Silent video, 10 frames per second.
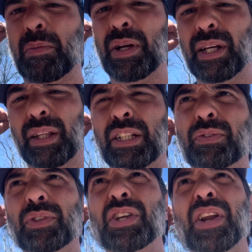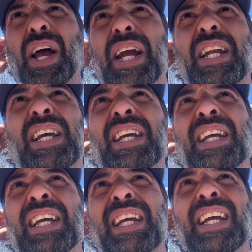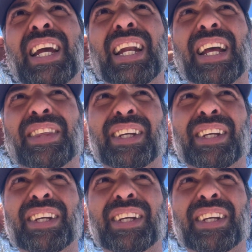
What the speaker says: at least for tonight. And I